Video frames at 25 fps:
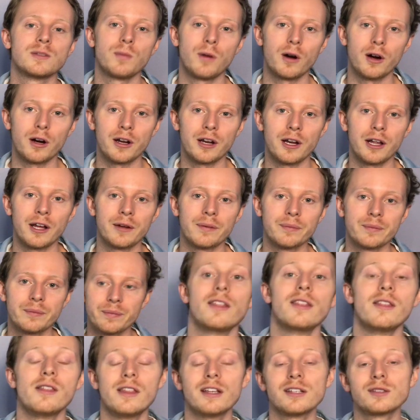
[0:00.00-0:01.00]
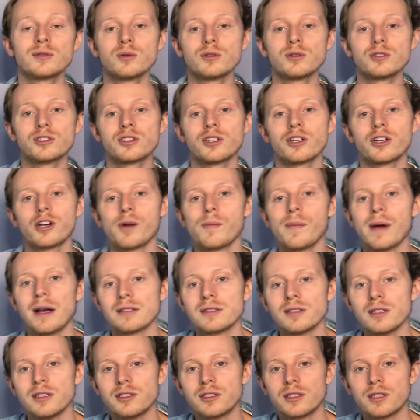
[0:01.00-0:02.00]
marketing. This will ensure your
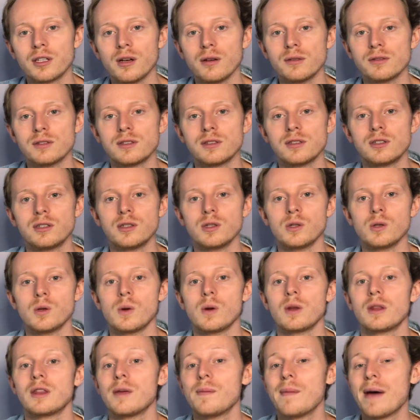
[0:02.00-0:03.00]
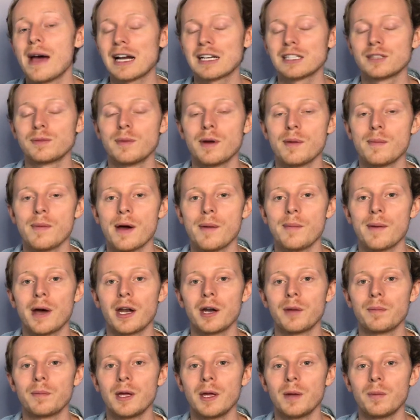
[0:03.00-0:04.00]
message goes to the maximum amount
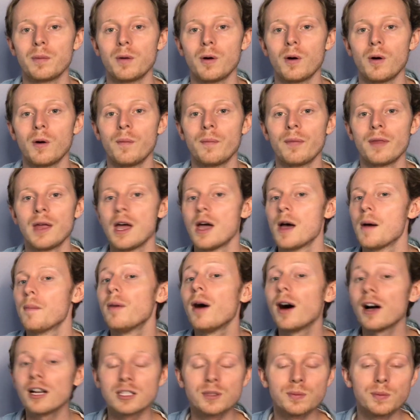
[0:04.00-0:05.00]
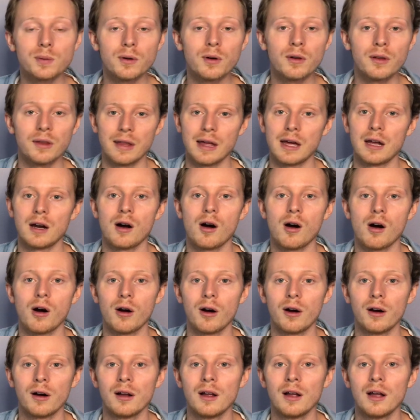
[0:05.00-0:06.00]
of people possible that
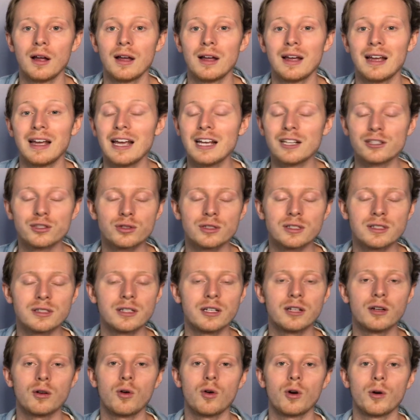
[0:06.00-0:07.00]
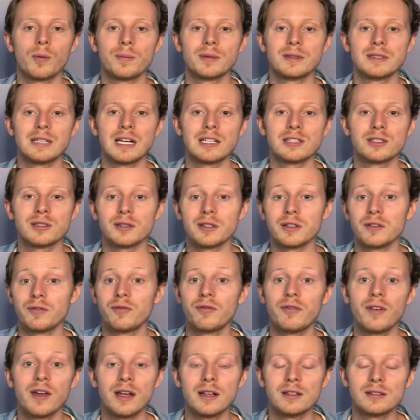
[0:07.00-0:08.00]
are interested or potentially
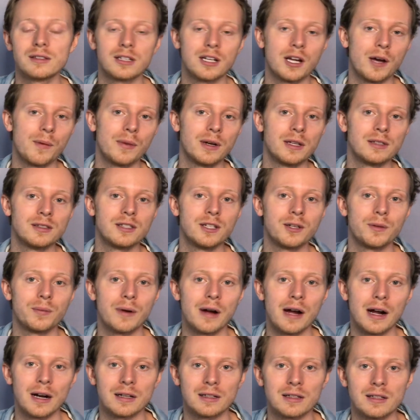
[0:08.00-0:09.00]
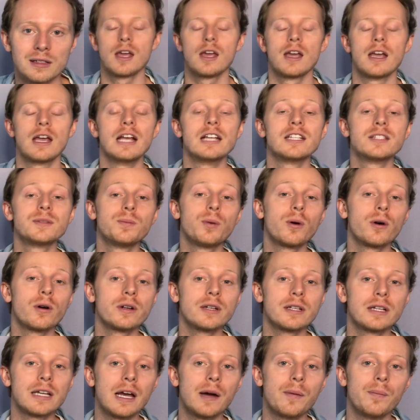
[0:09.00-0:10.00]
fit to come into your practice. It's important
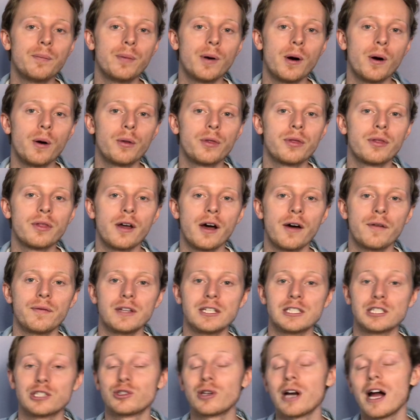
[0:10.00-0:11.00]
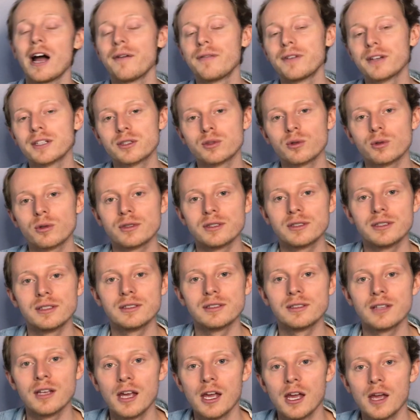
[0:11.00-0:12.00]
to get both of these traffic
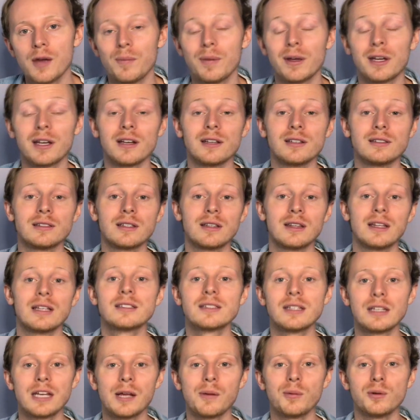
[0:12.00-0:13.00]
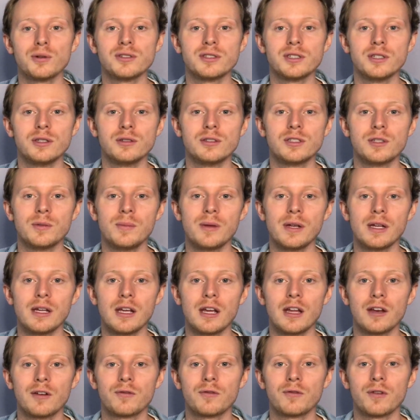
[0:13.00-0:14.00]
sources because this enables you to be
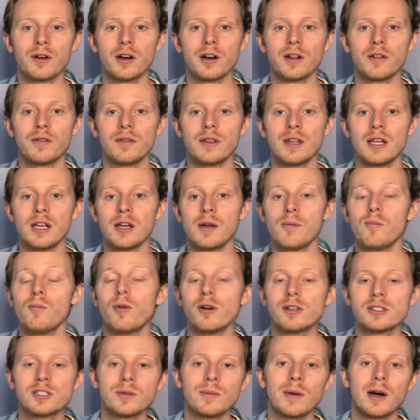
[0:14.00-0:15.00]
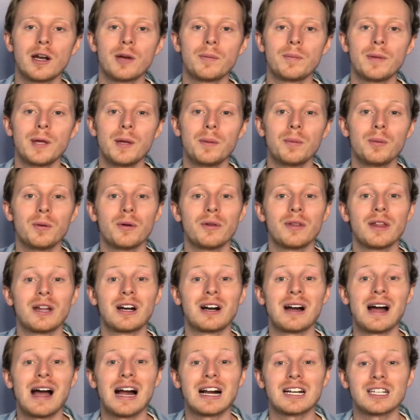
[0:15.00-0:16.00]
in front of the most amount of people that
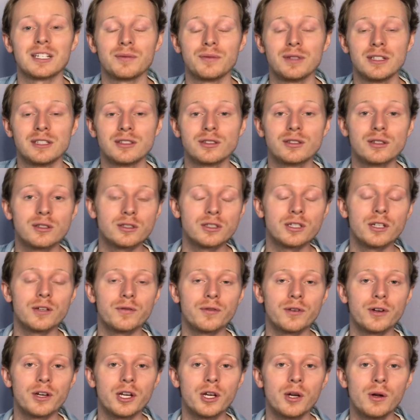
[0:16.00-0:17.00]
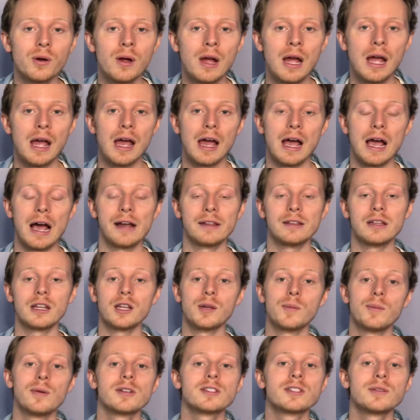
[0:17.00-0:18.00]
are actively searching for you and then the
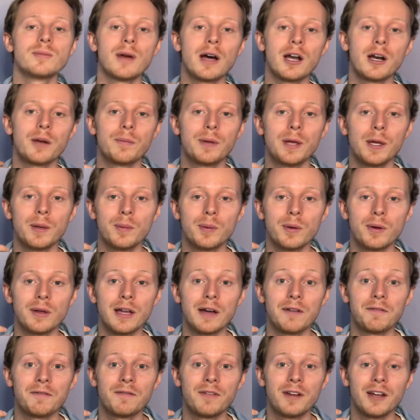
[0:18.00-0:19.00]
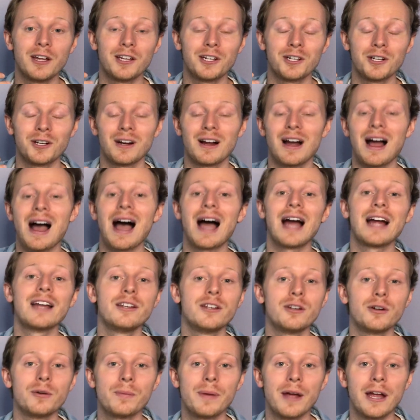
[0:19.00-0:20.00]
most amount of people that fit your
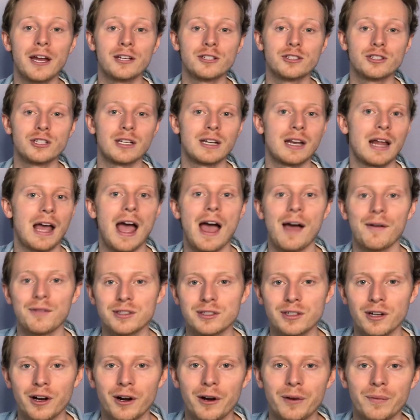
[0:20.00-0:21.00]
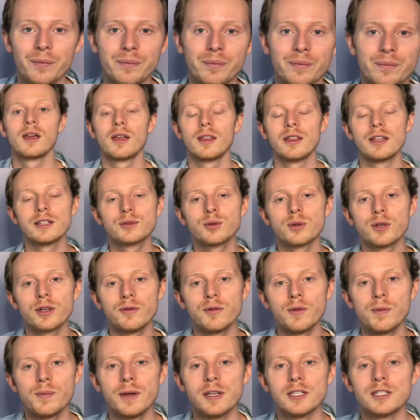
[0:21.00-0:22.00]
ideal patient avatar. This will give
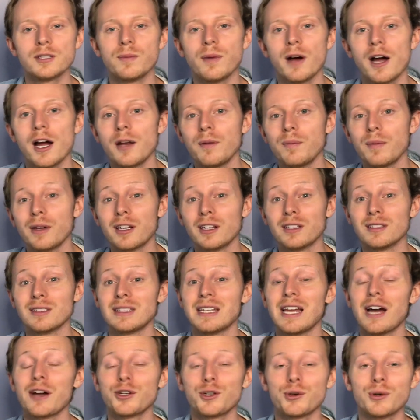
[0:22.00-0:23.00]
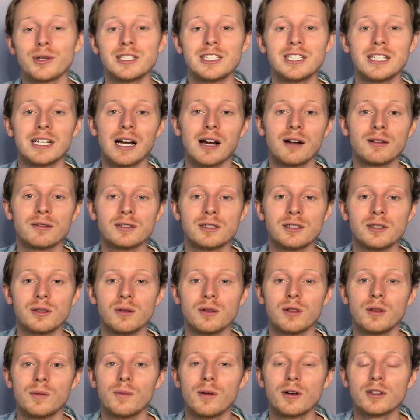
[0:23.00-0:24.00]
you peace of mind because now you're reaching out to
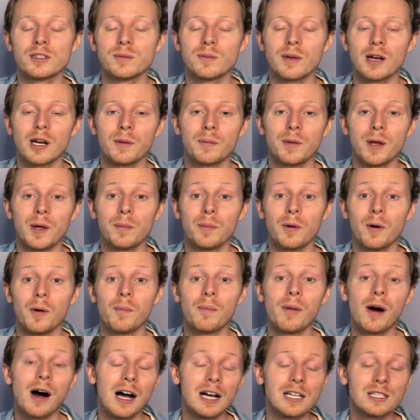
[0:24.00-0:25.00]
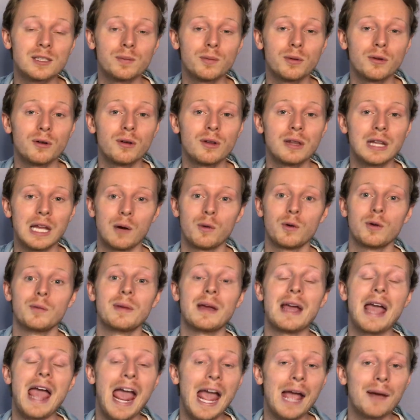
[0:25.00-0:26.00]
the most amount of people possible that would
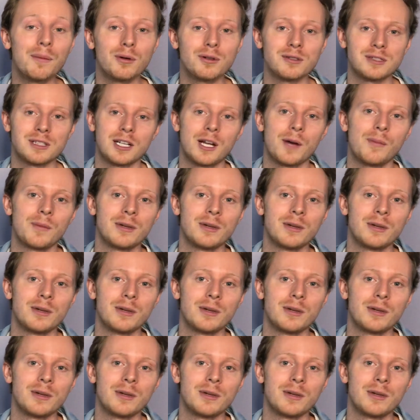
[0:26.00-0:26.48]
be able to come